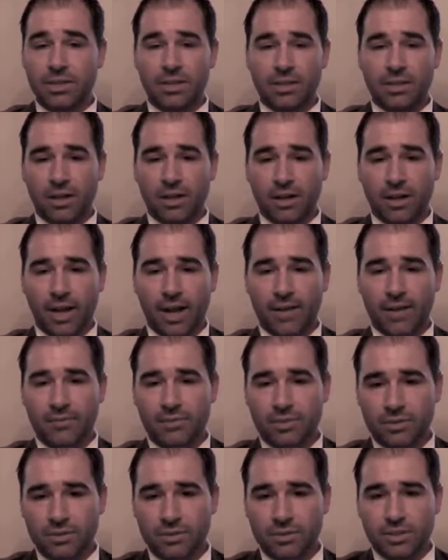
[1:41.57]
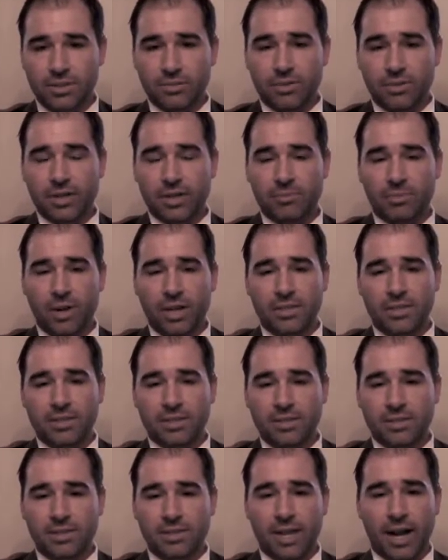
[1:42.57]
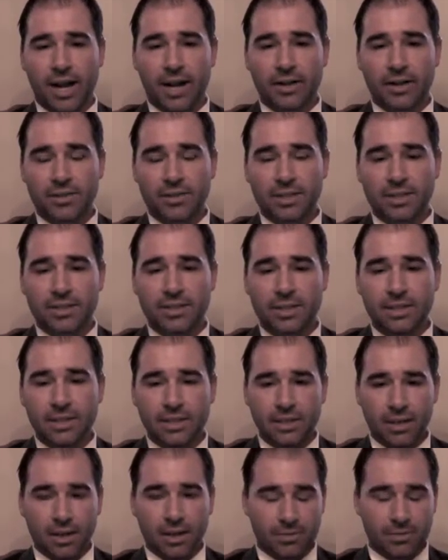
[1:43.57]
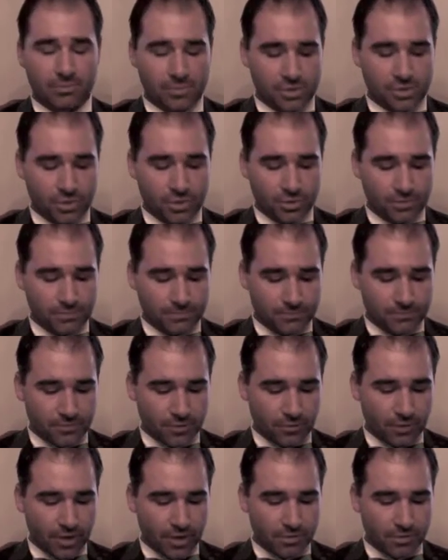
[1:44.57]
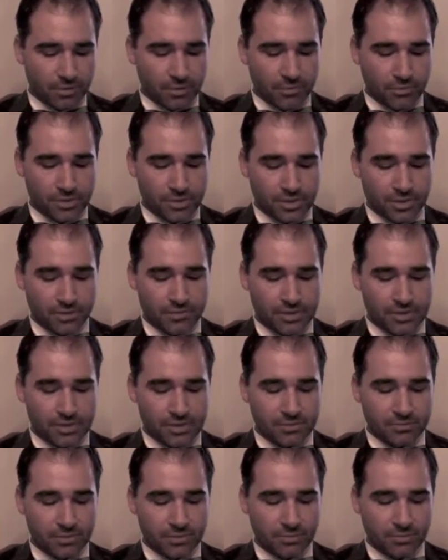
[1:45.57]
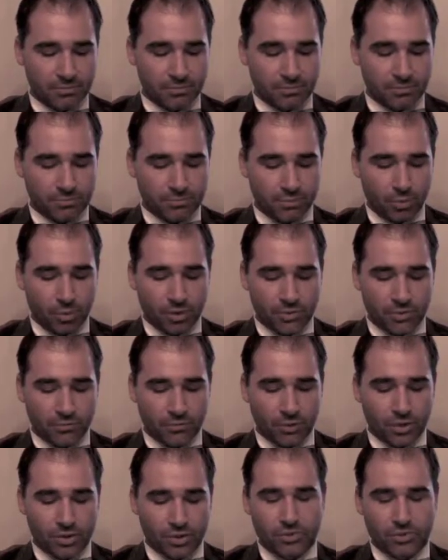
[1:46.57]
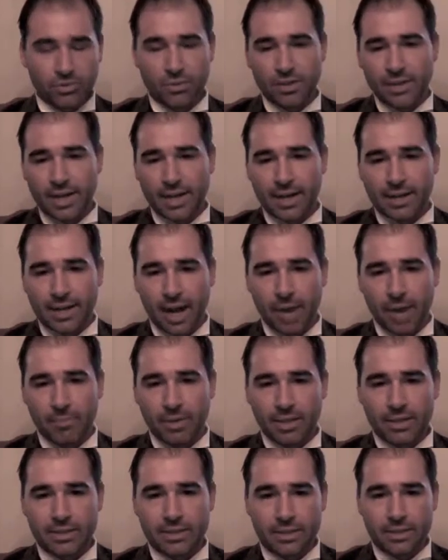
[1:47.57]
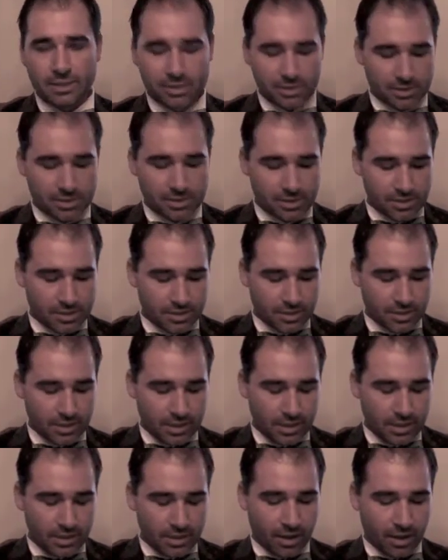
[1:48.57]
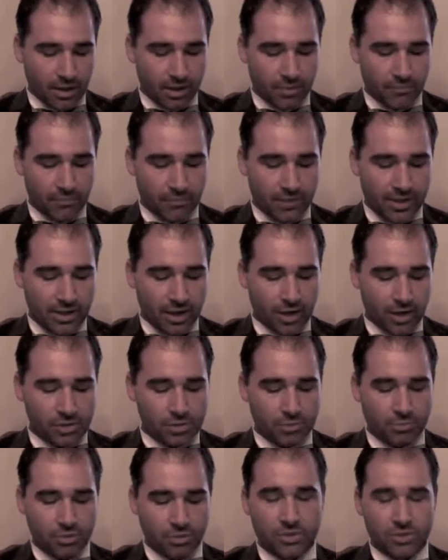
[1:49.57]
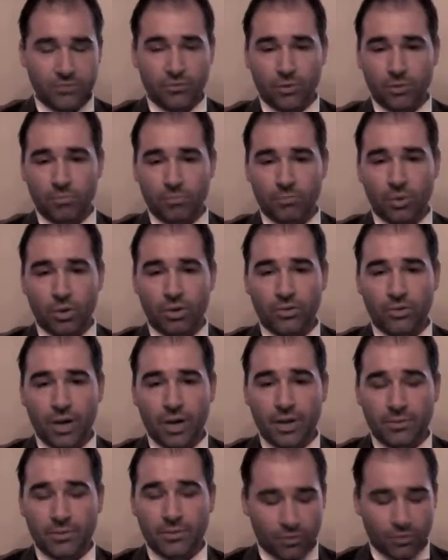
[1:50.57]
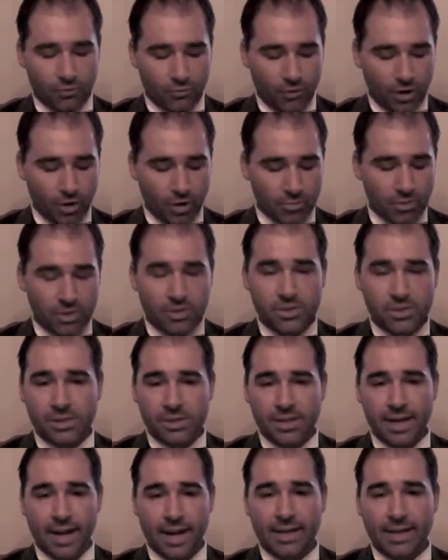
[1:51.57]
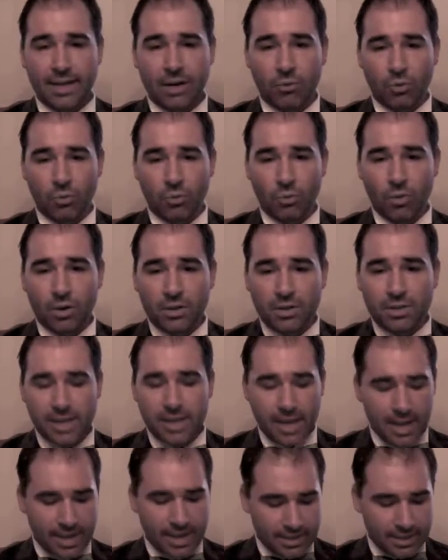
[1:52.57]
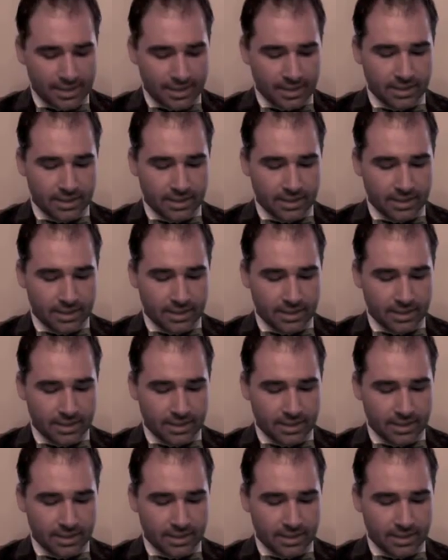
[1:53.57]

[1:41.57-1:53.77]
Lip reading: after the Great Depression, entirely. So the Federal Reserve is important for controlling economic conditions. He also pushed for more credit for farmers, an 8-hour workday.